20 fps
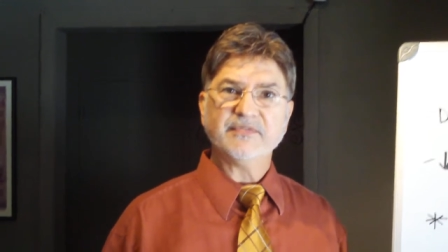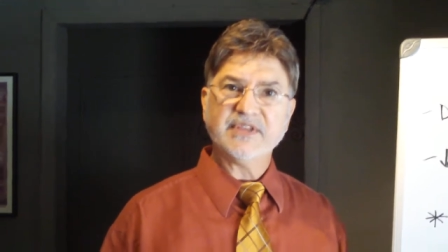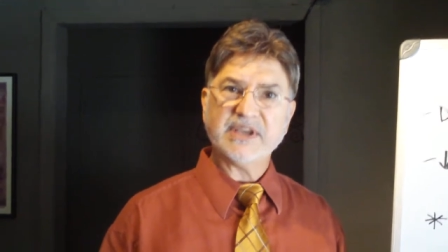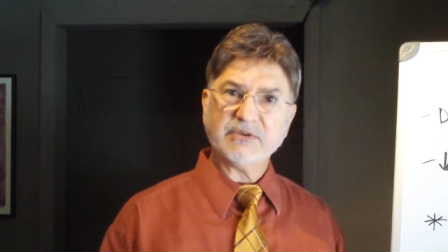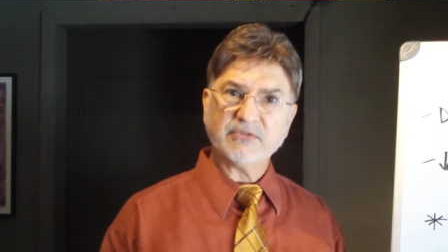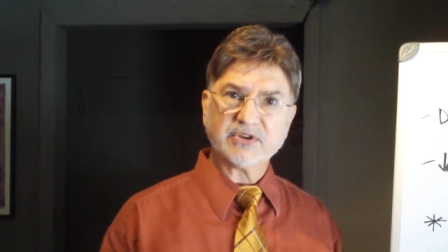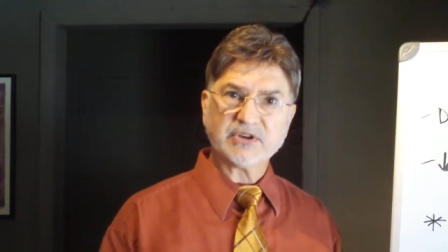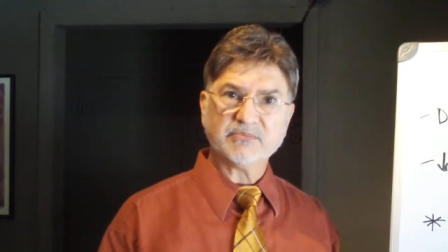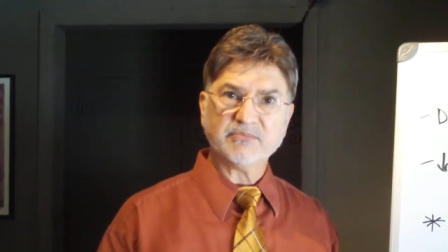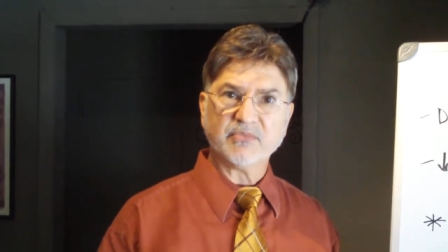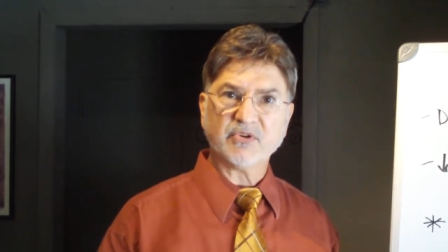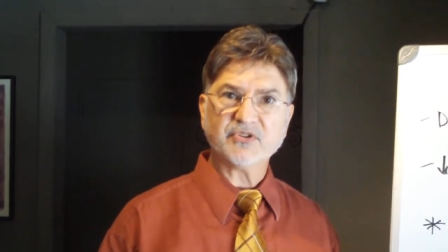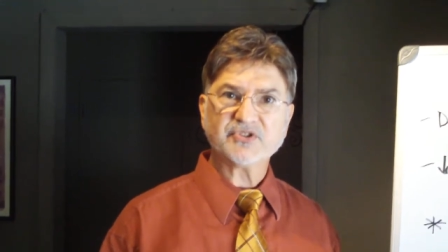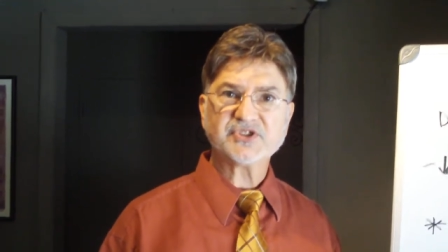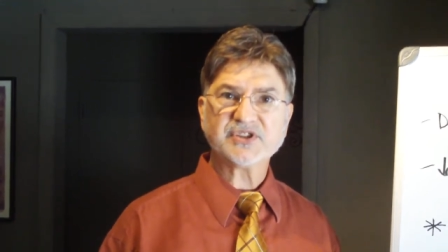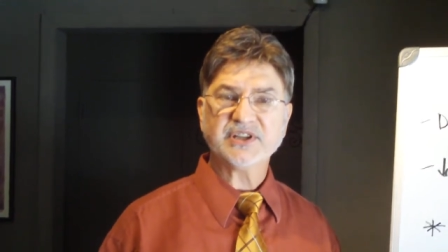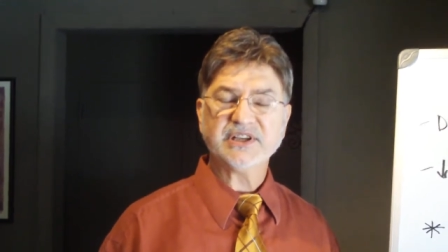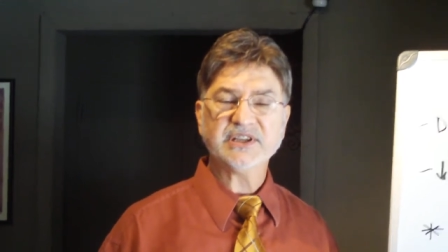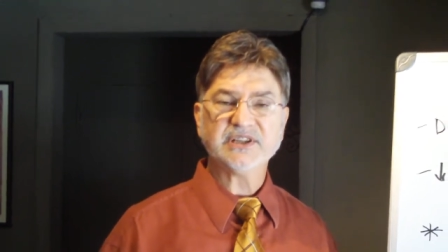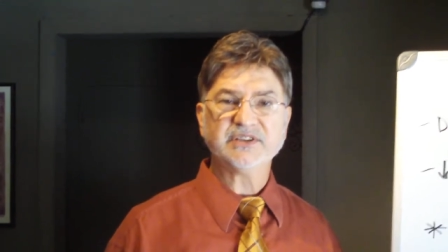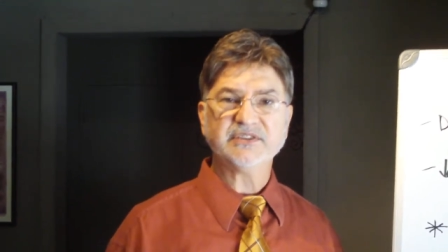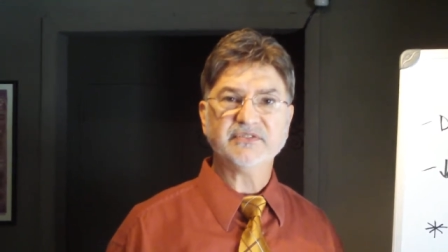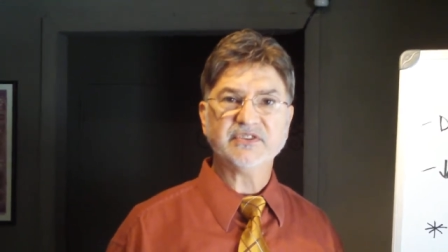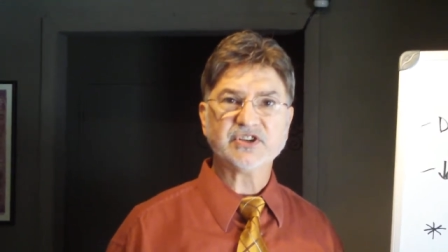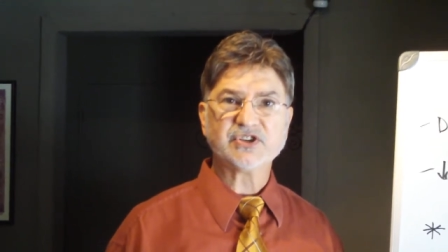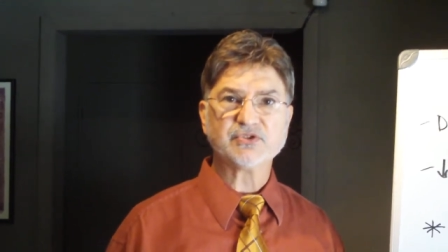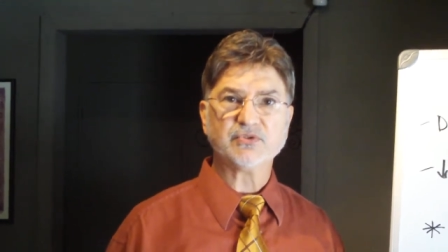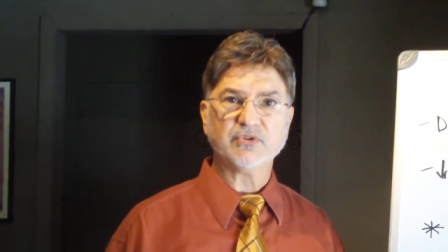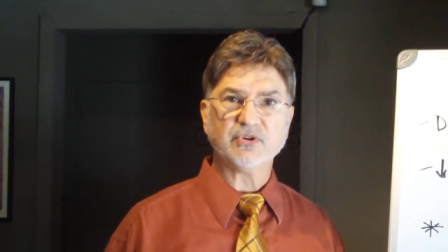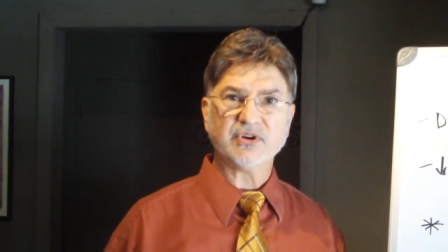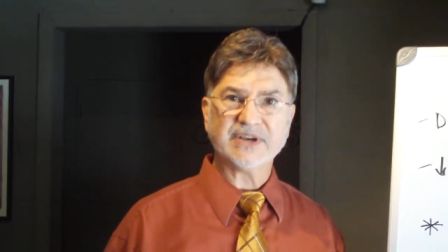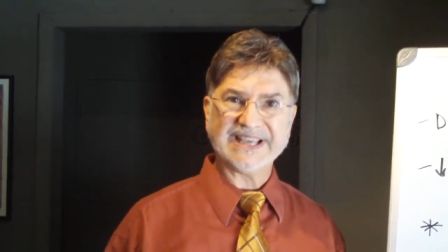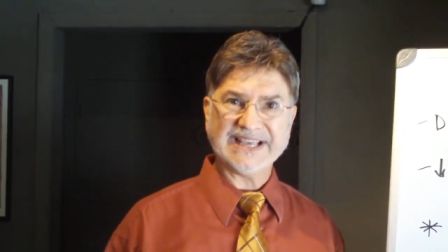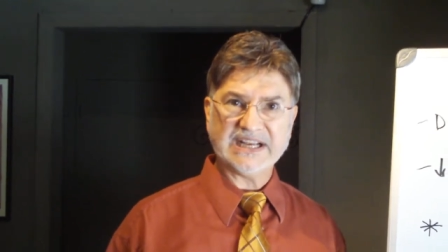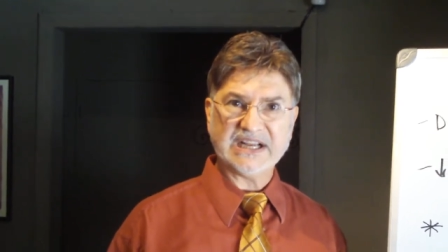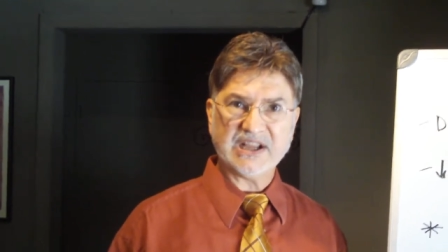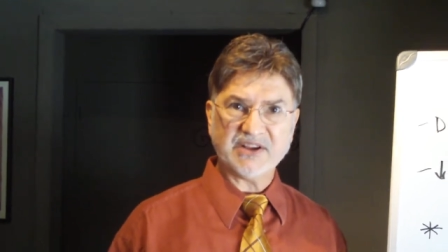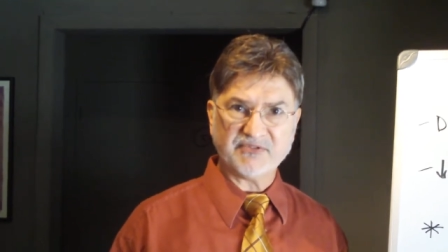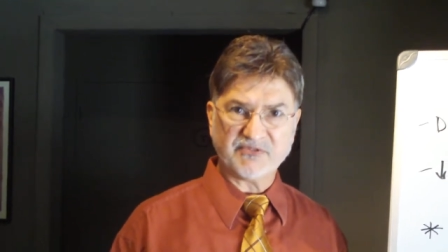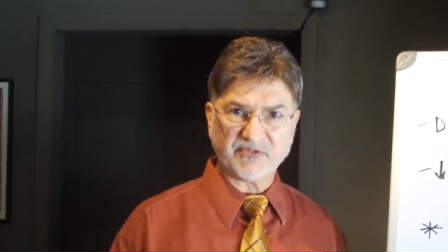they would immerse the individual
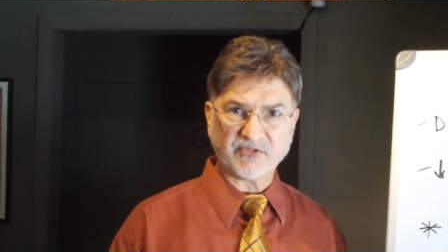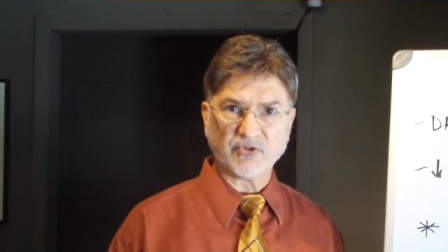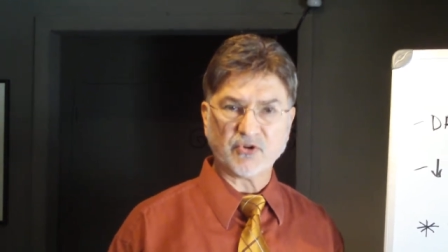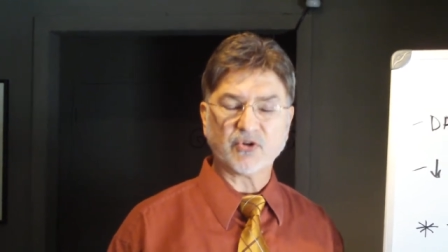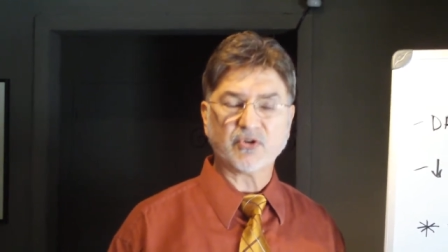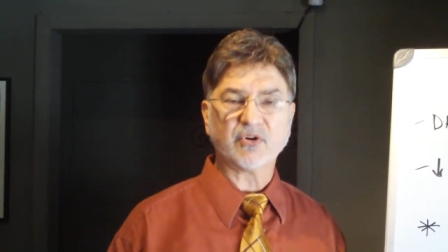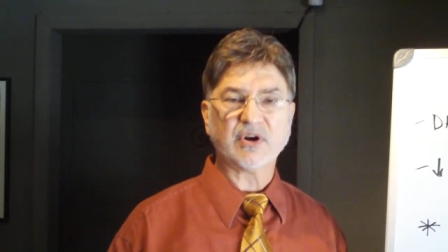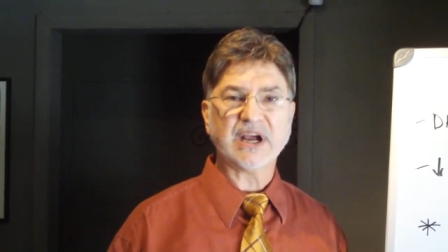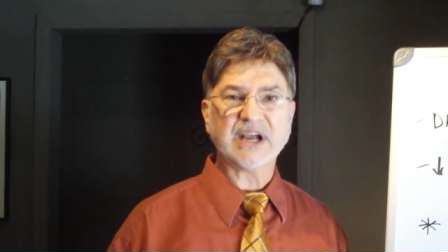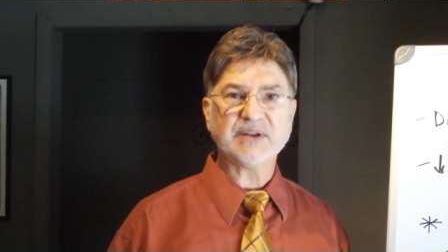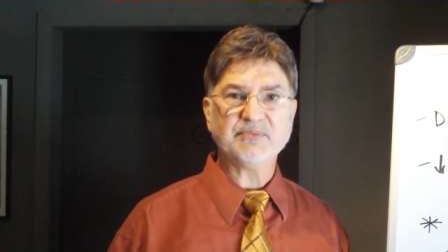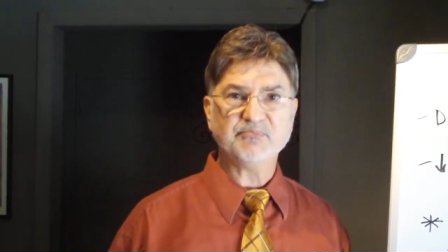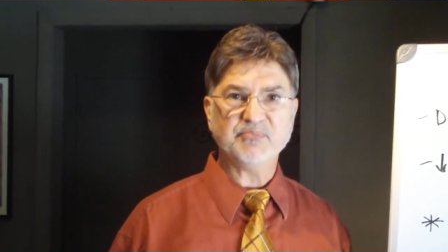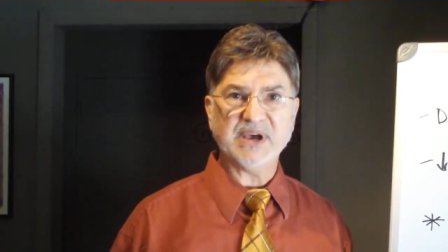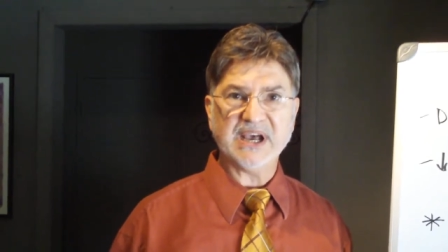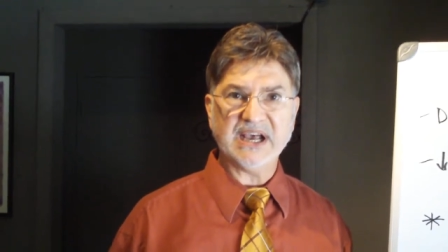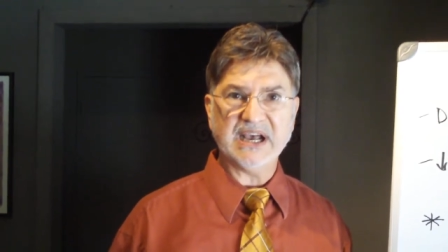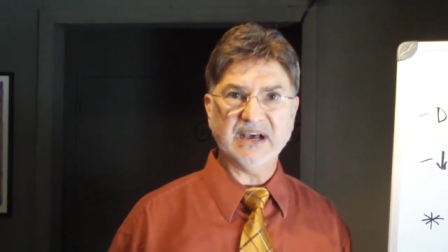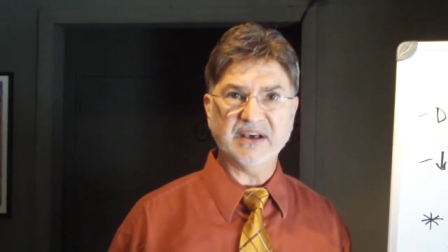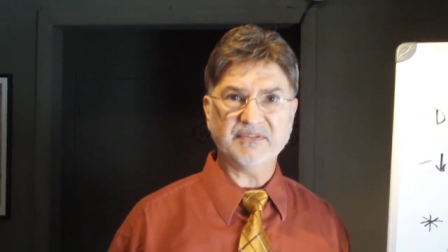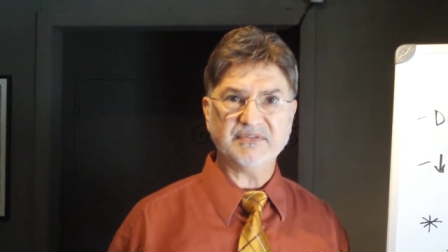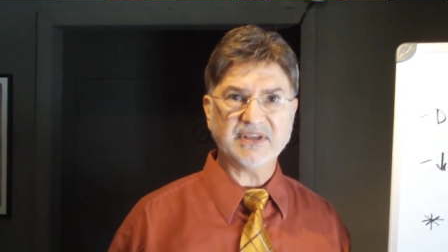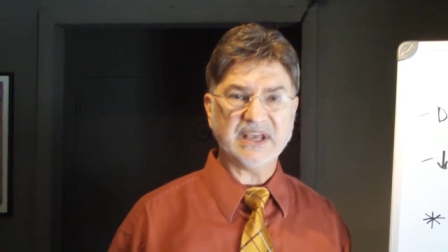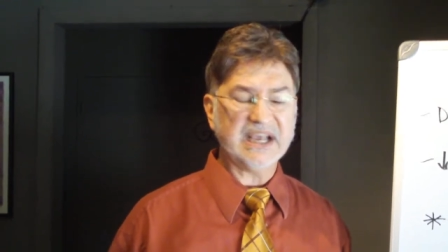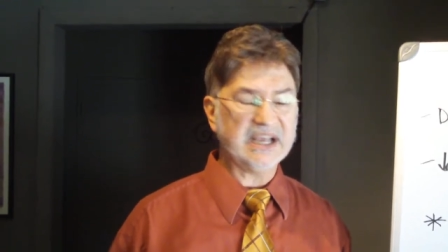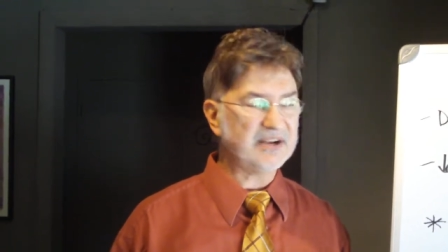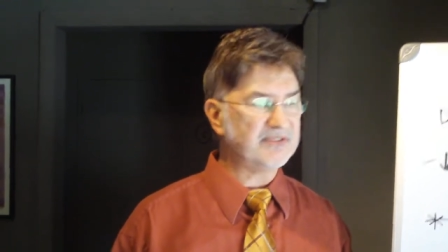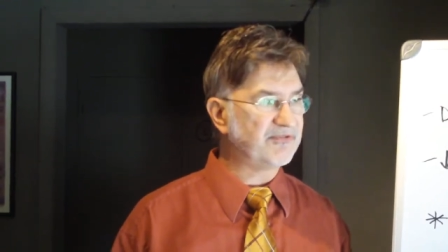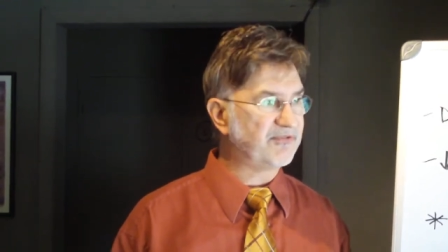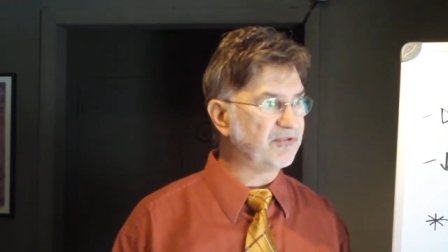in a fluoride bath. And